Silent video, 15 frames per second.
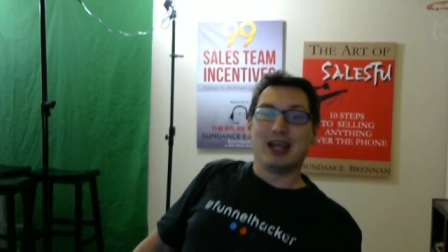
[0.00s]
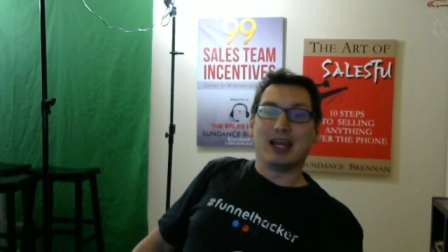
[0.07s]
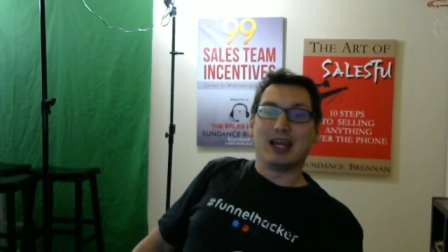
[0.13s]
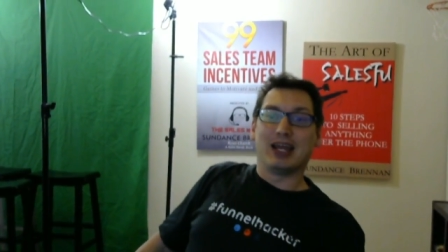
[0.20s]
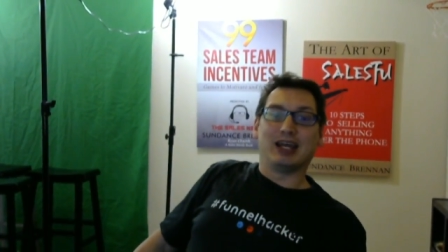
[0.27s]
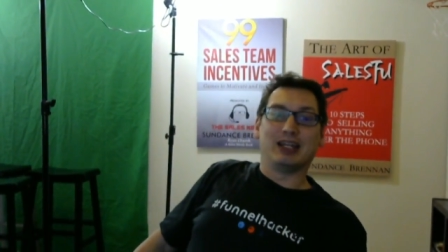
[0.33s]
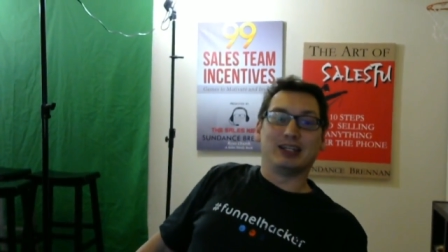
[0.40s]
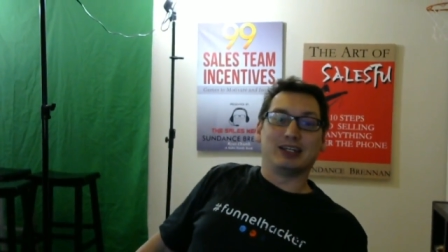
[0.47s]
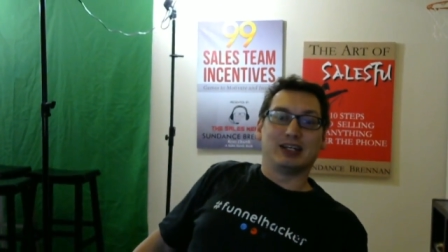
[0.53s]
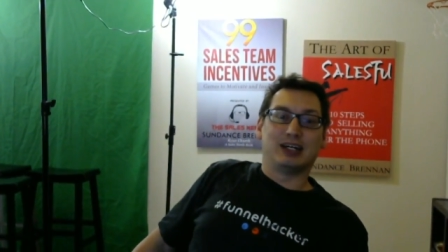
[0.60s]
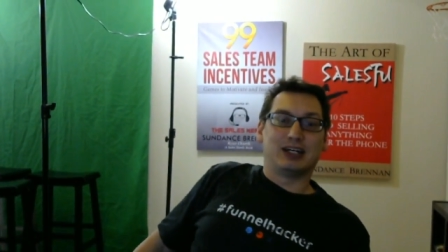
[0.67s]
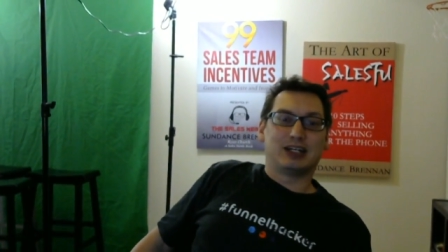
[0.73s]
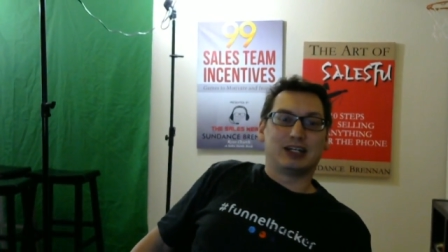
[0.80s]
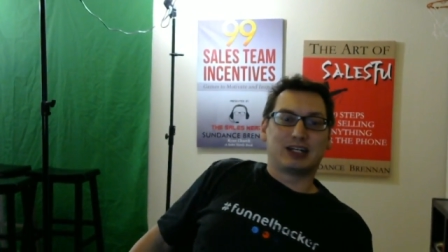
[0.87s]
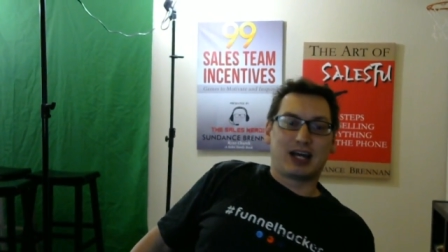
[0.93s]
And
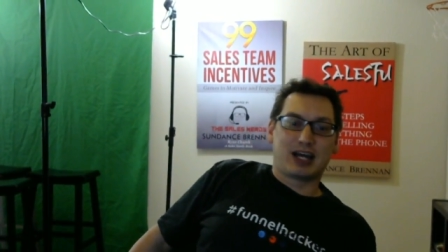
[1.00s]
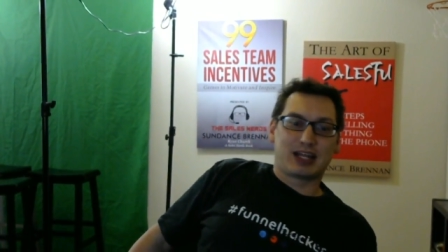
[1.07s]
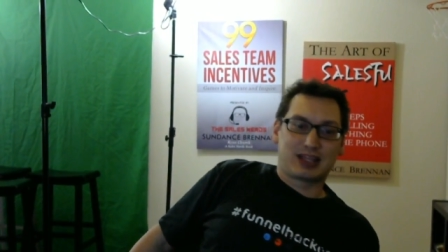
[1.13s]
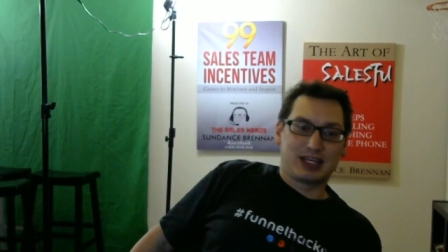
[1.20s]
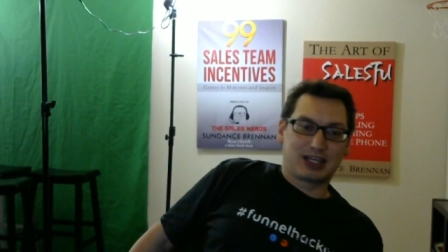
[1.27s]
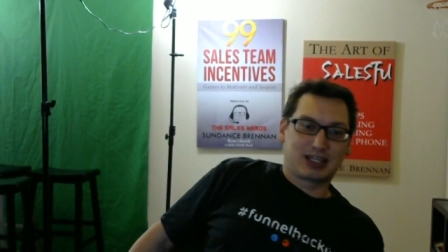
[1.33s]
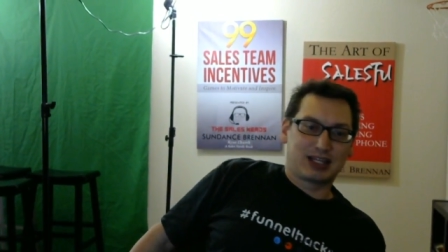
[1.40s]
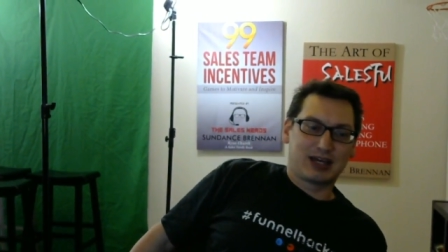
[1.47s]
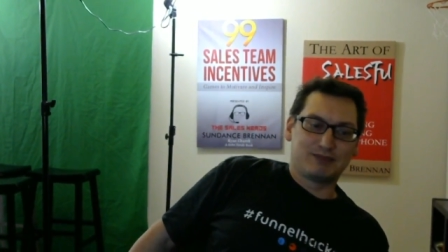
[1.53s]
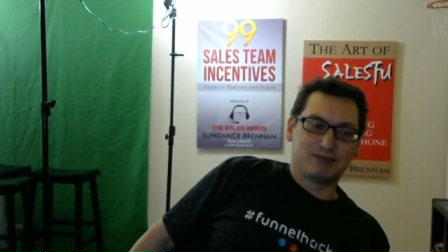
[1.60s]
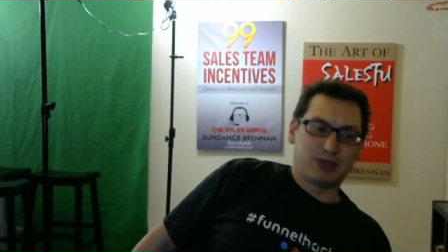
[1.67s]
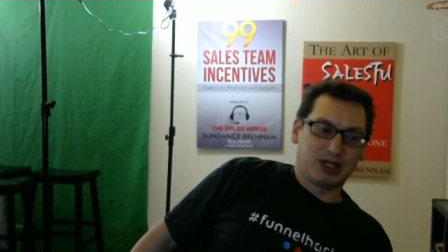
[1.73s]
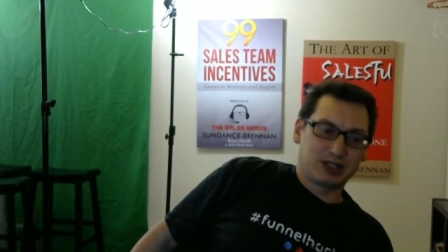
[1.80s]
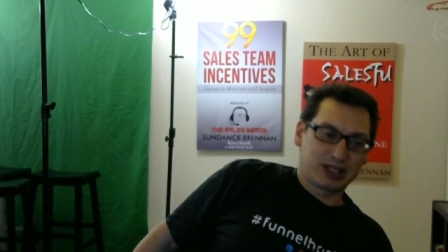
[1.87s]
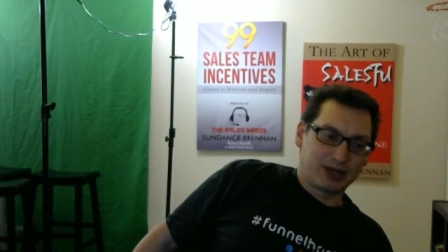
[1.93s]
I think that
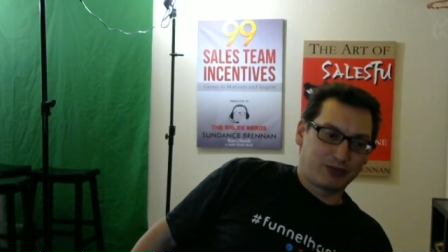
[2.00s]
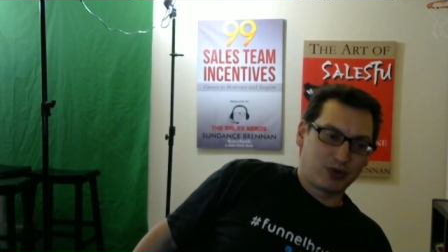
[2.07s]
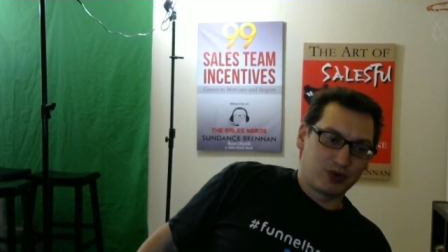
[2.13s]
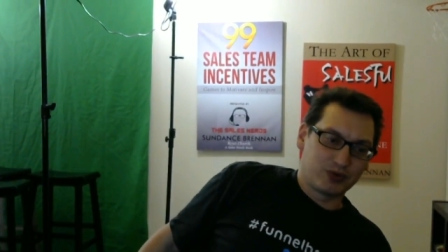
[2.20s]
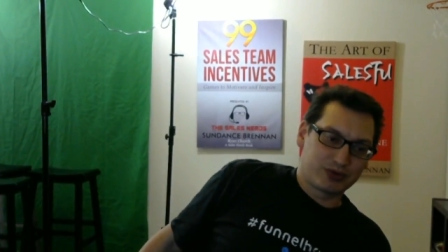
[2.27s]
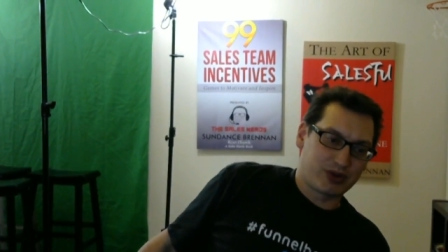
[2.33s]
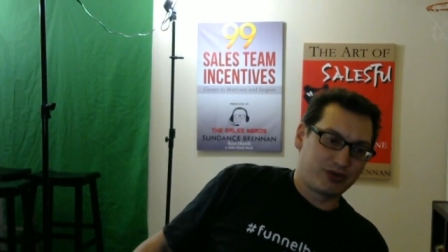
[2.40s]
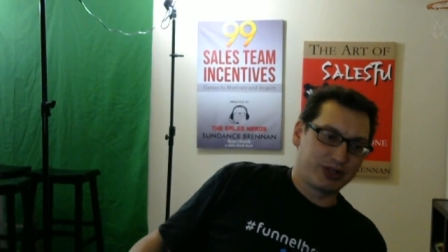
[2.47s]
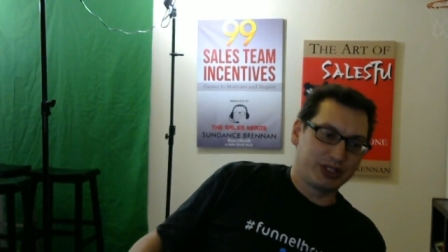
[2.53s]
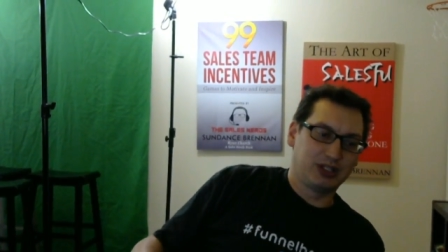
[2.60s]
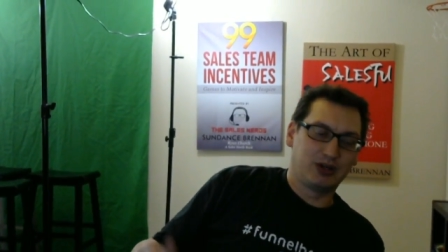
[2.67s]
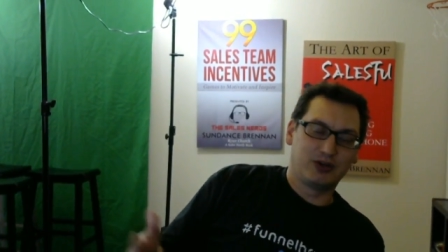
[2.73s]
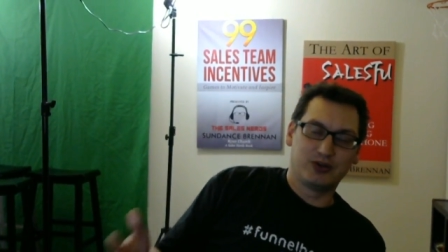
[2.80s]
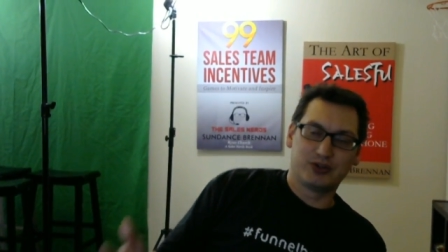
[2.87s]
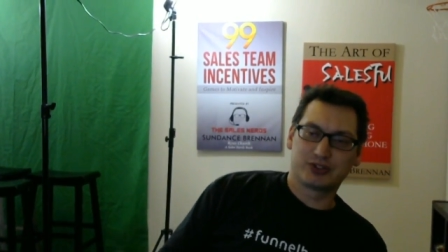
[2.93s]
month I wrote 30
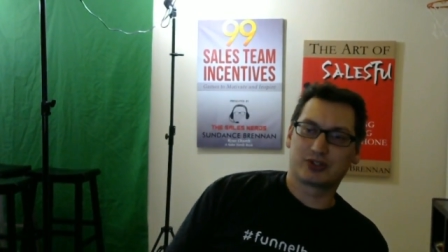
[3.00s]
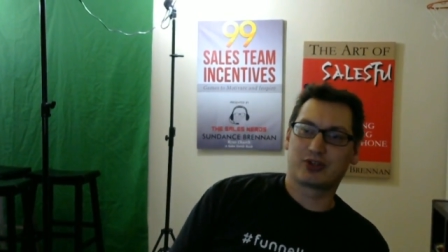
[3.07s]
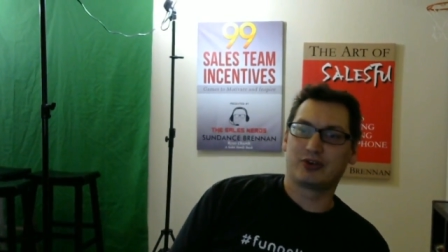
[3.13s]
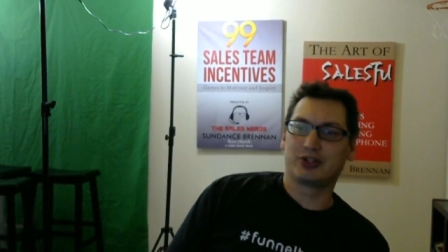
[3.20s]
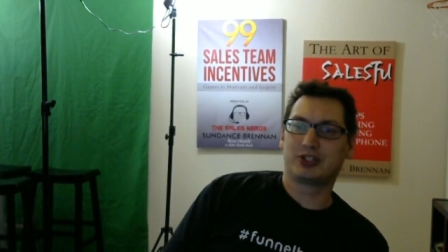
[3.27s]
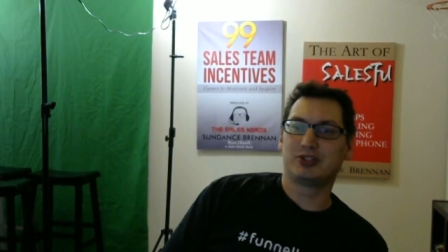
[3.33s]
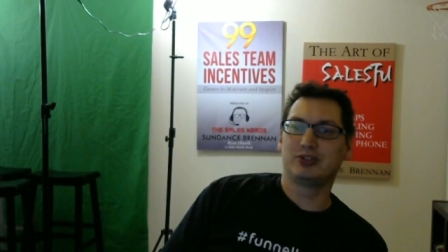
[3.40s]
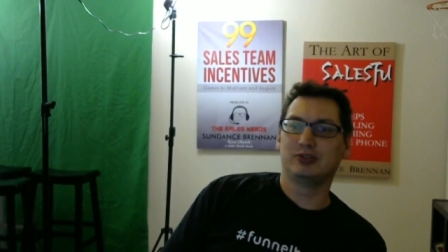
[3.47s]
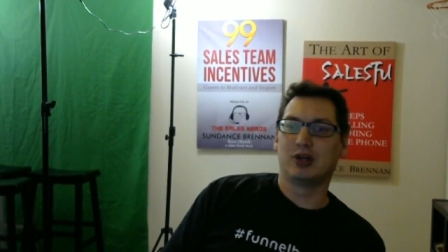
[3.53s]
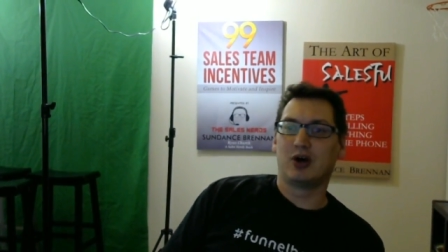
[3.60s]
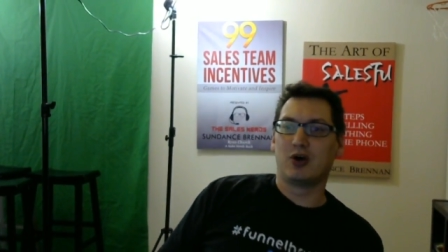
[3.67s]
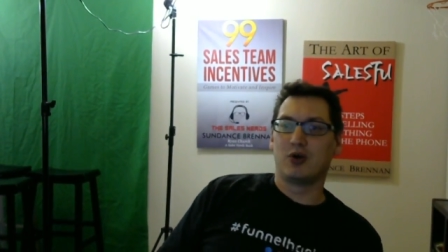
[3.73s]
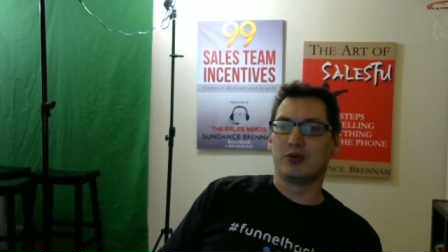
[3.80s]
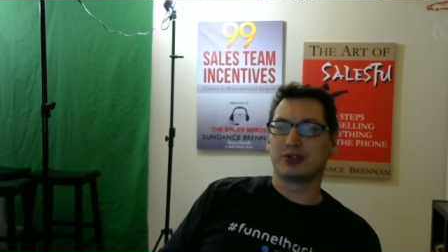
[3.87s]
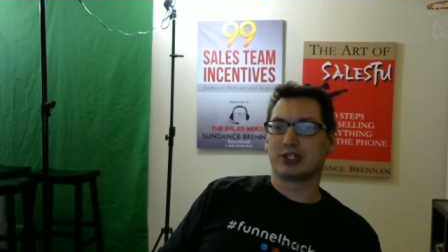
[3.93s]
loans or 32
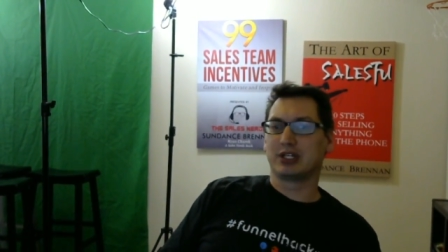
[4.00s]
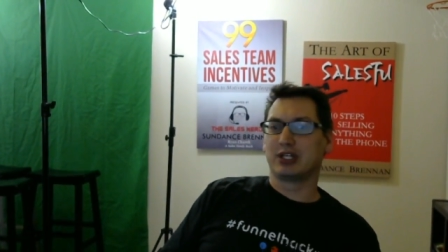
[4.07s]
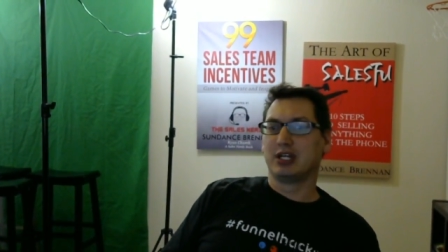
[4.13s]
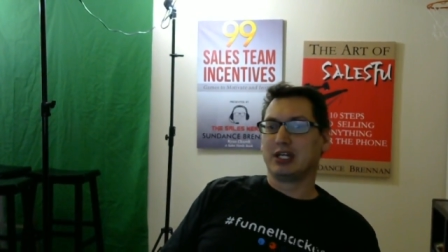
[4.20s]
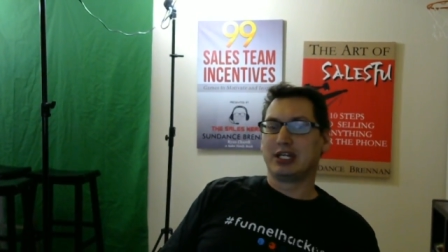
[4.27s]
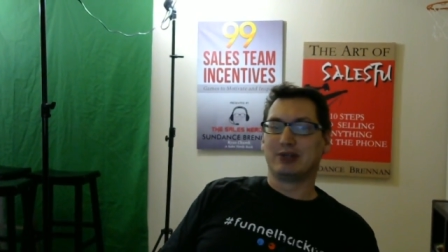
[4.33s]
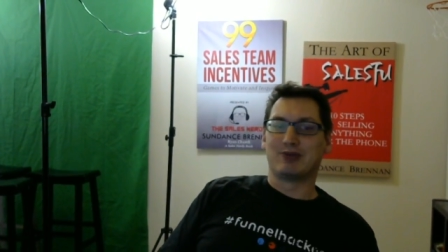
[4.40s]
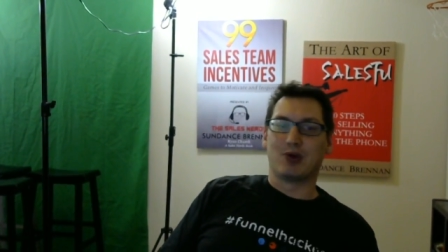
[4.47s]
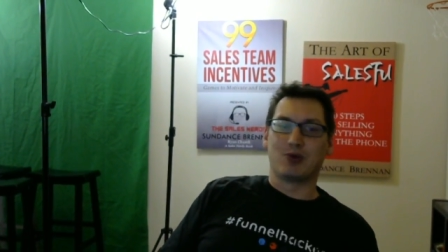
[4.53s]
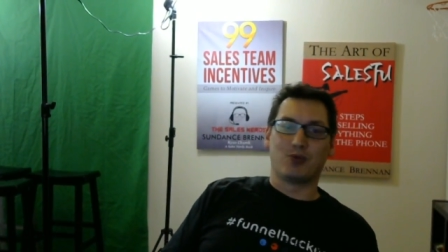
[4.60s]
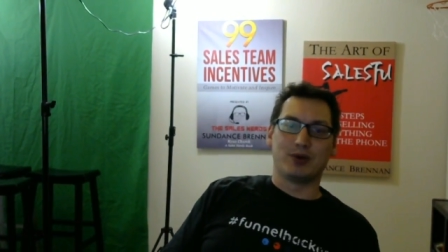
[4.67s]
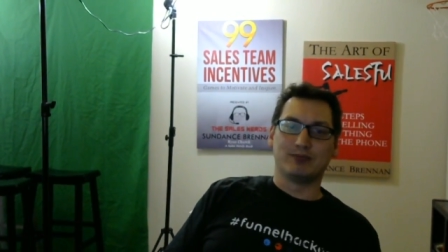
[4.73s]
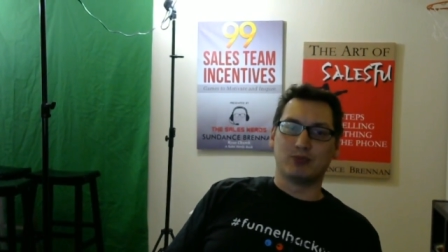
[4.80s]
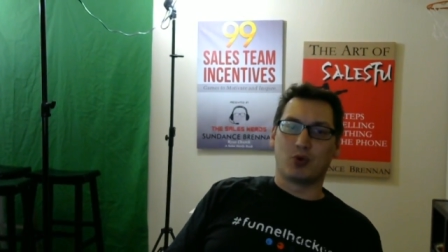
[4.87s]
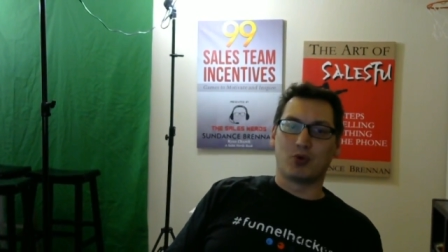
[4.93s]
loans, and he
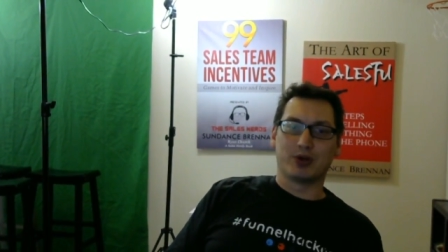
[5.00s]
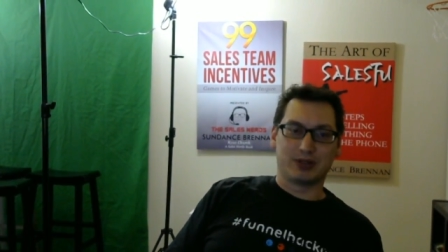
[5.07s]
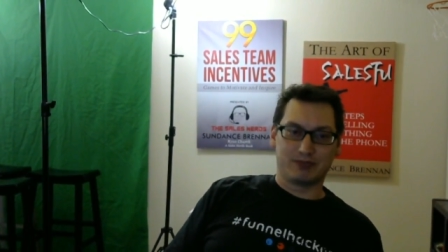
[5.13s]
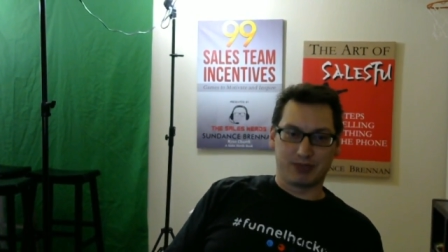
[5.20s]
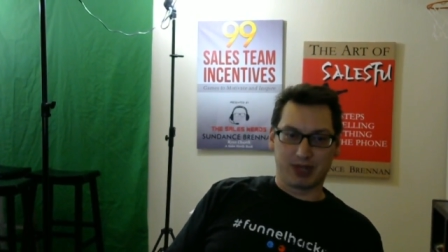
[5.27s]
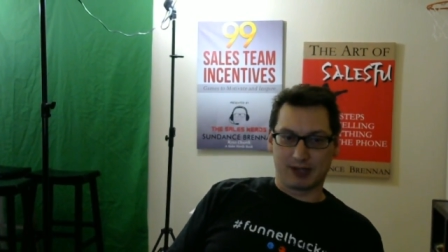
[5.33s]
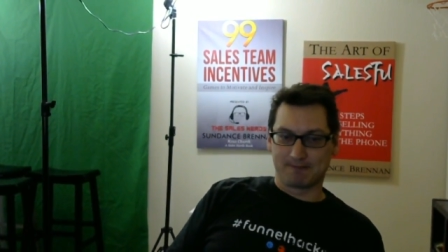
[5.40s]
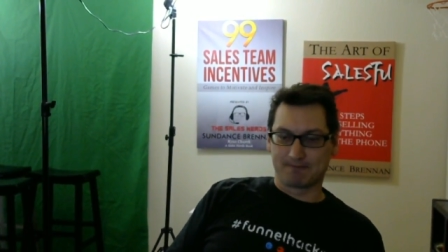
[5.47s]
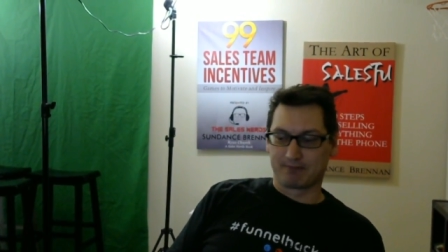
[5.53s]
wrote one more than me.